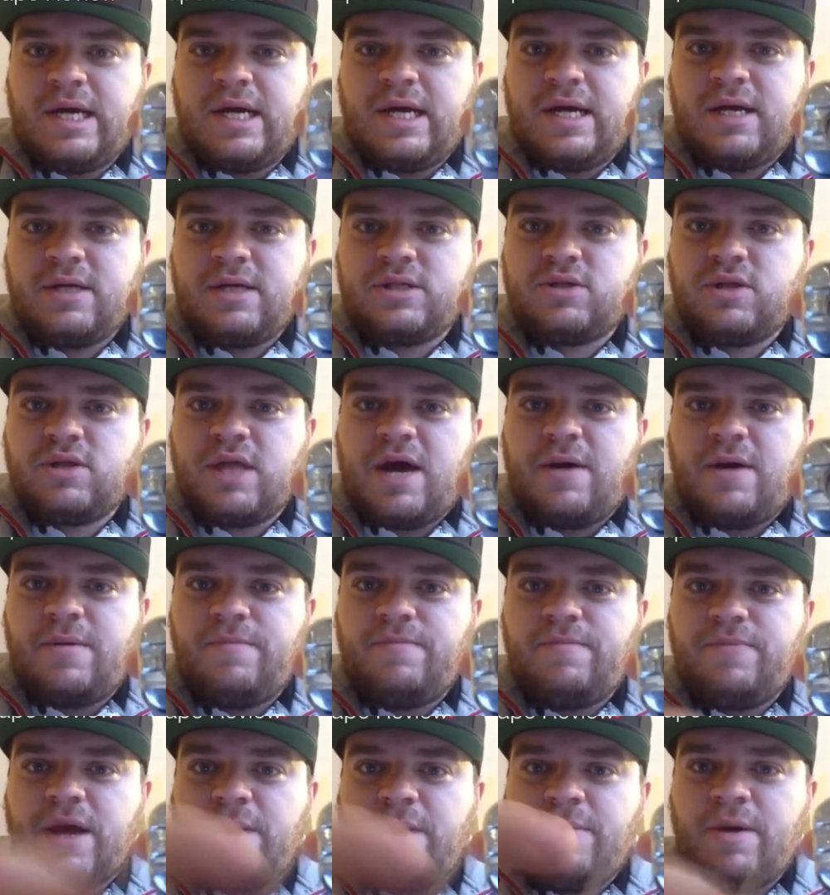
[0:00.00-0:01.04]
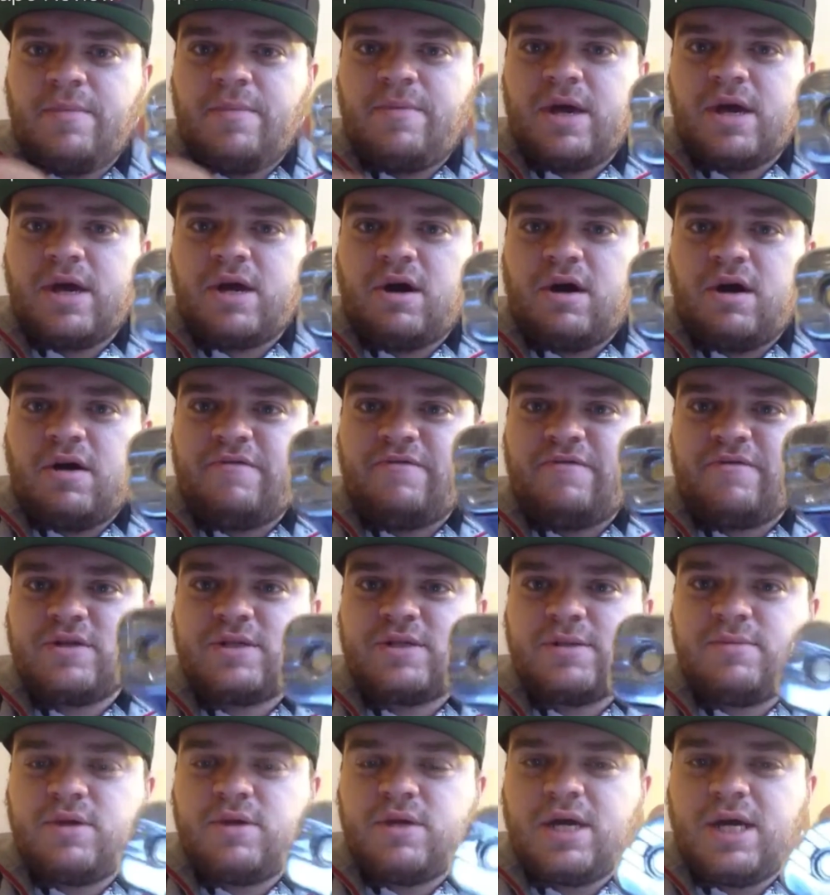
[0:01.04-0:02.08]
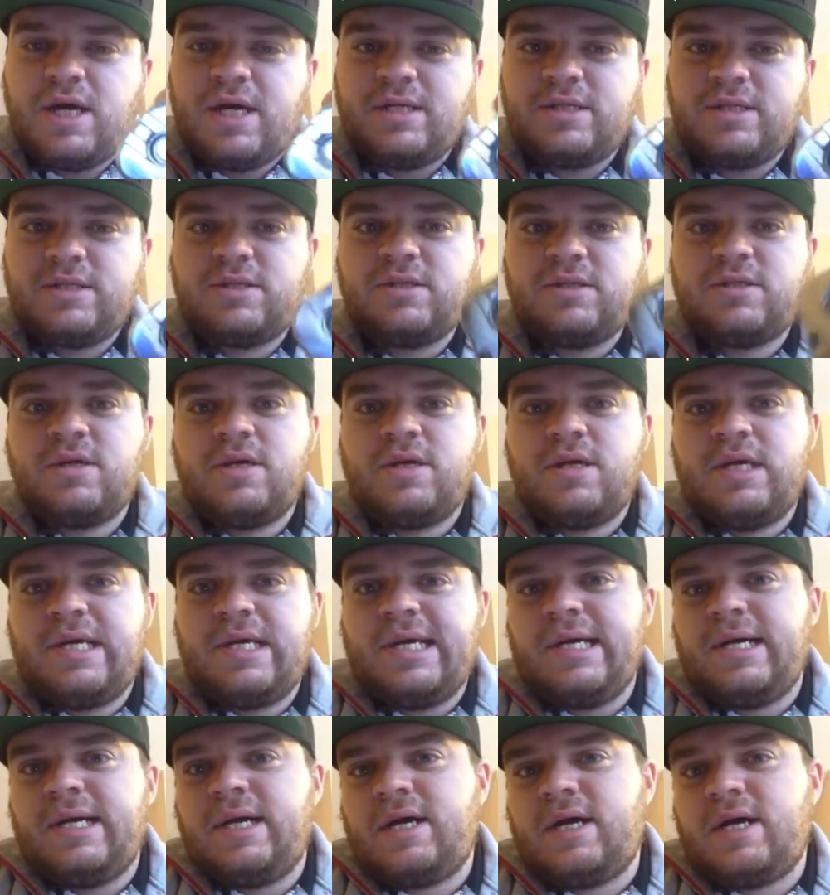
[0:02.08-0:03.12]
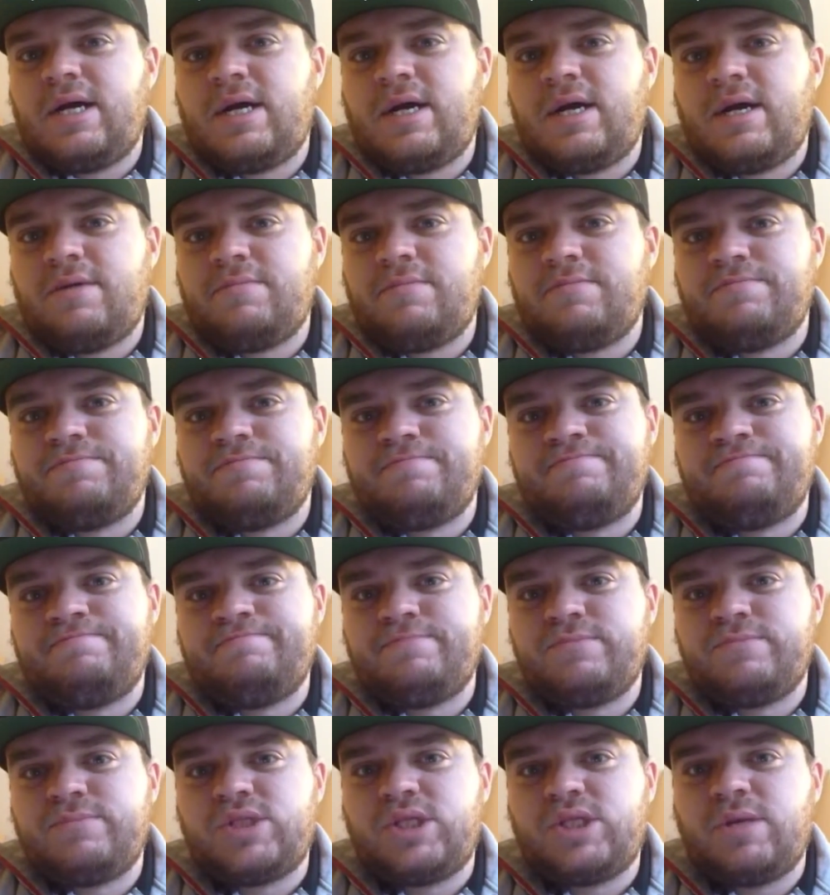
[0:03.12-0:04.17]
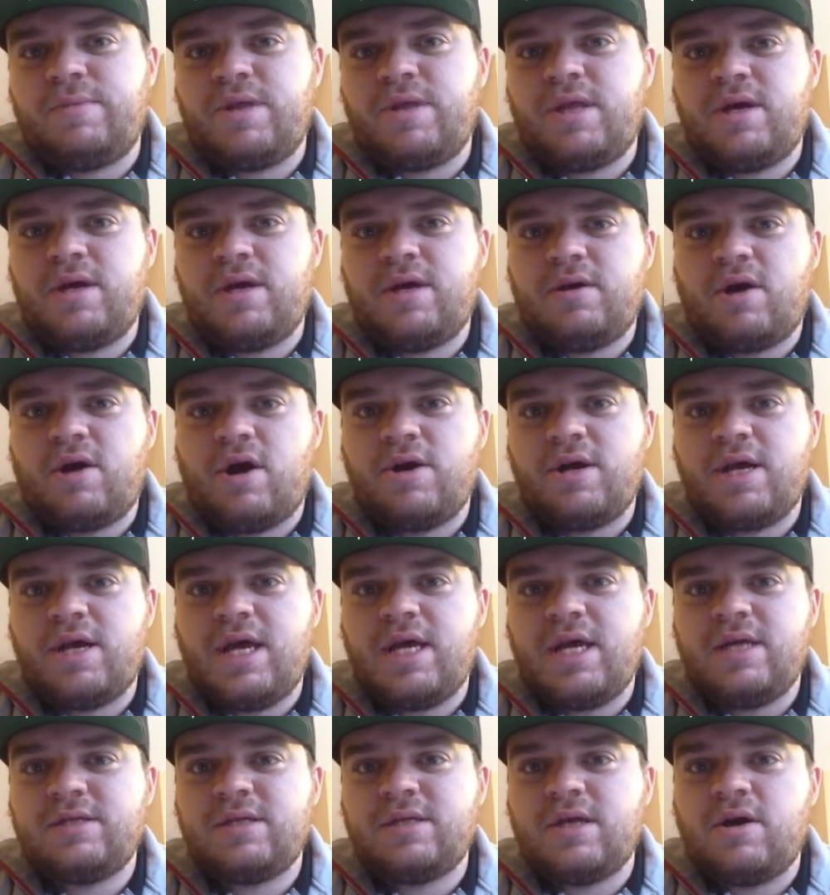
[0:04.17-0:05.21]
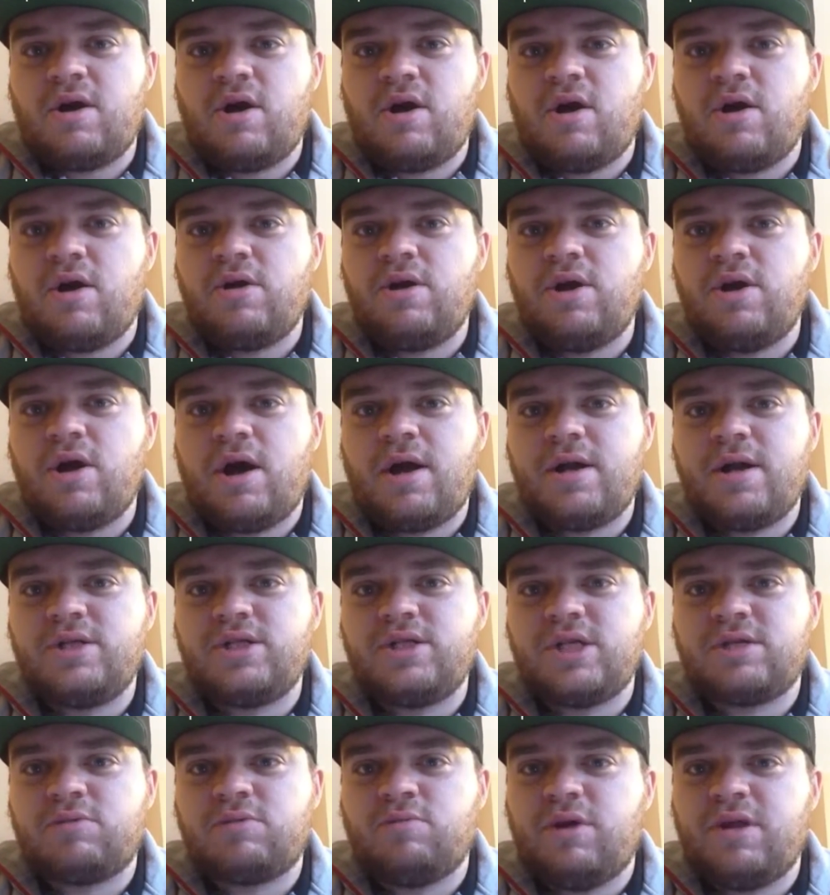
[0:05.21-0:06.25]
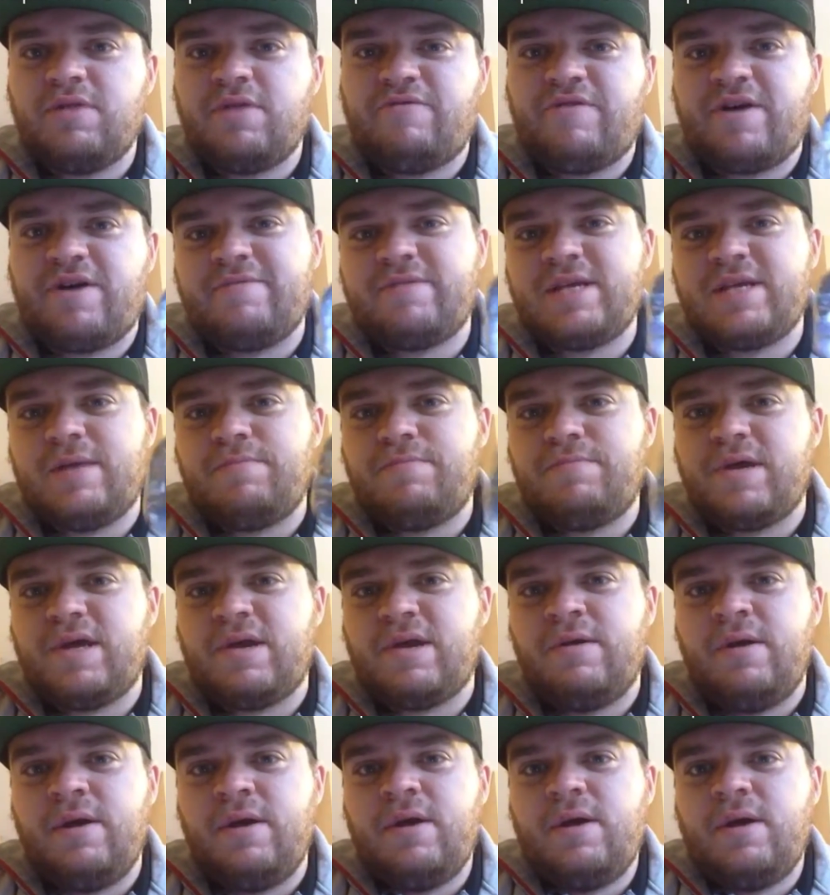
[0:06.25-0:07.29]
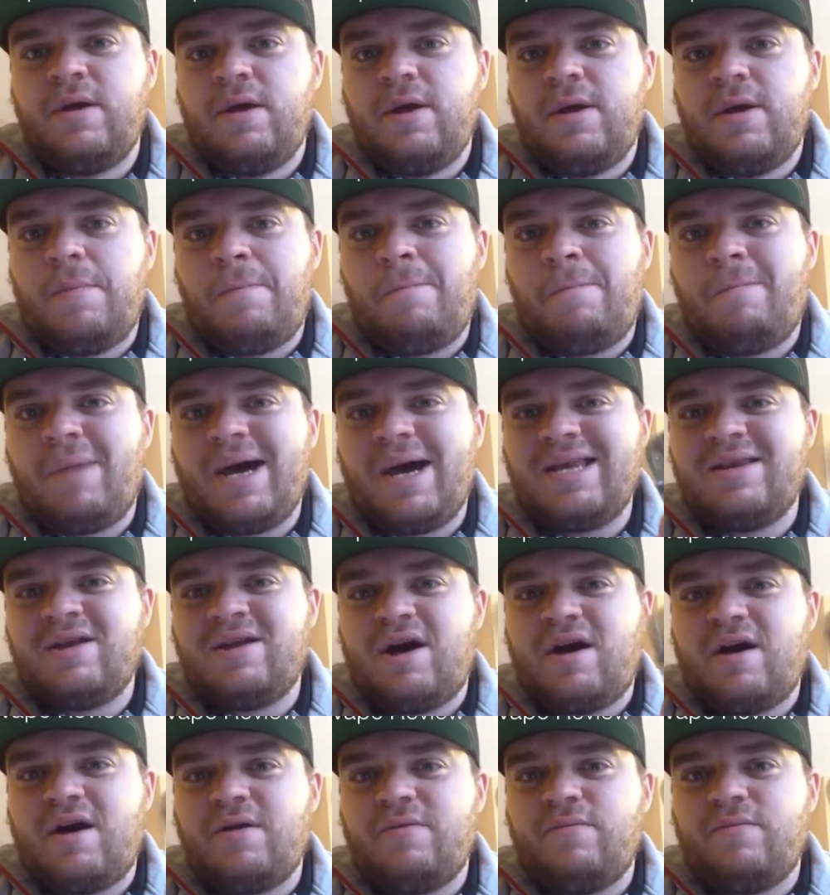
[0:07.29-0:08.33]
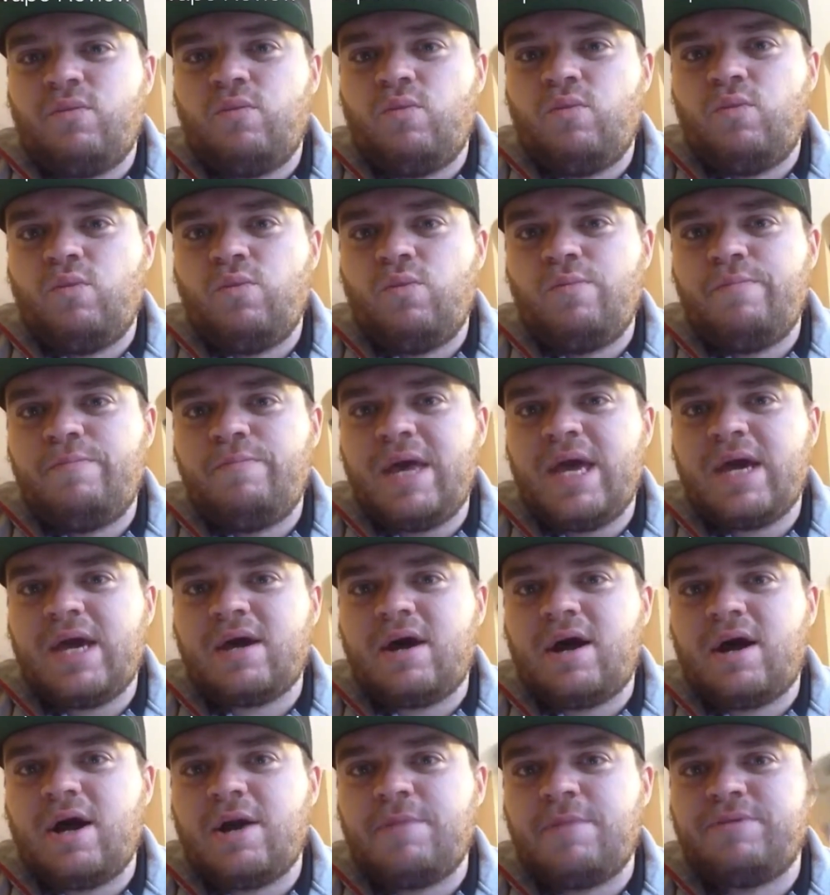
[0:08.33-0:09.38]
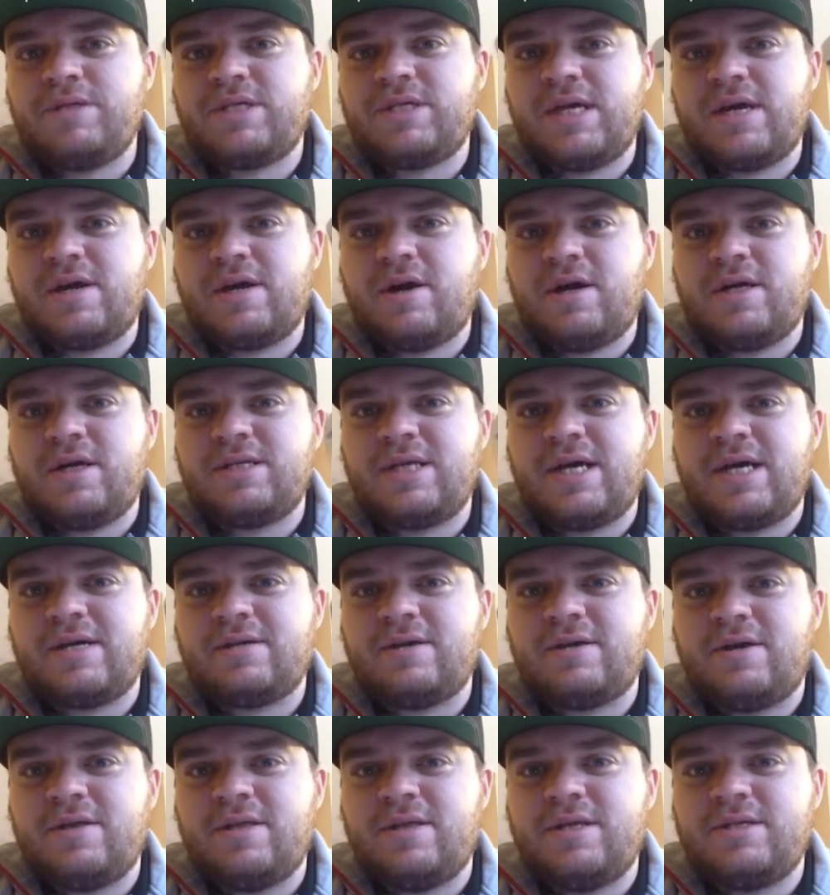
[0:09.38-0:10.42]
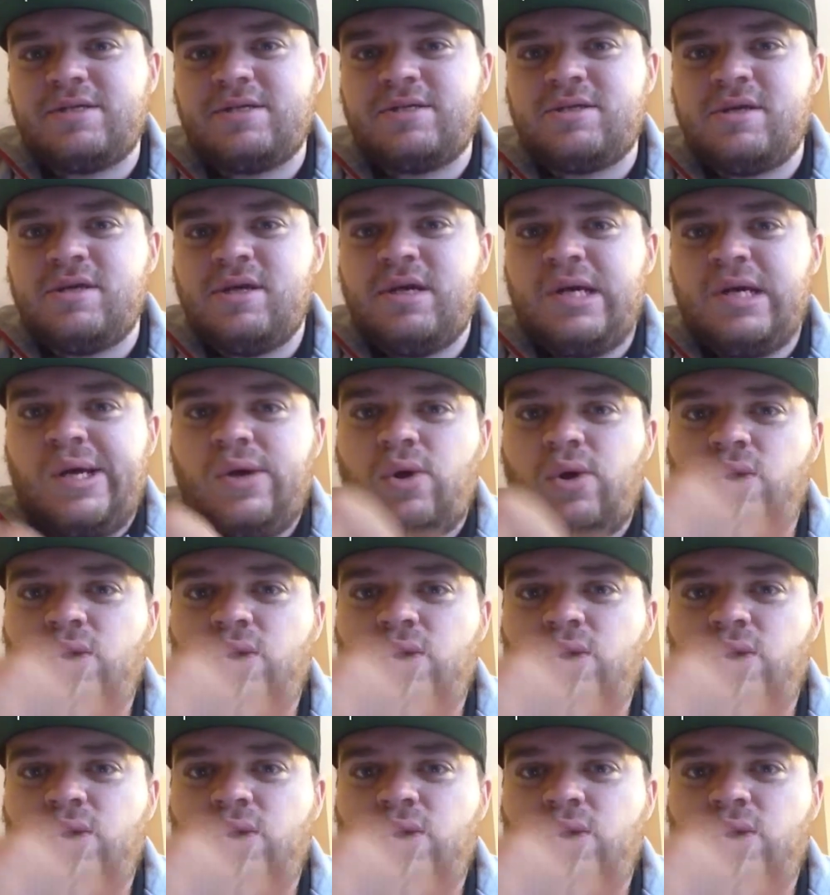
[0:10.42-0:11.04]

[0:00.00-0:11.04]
So that might be a con for some of you guys. Some of the RDAs that are not adjustable at the 510 pin might not make 100% contact on this,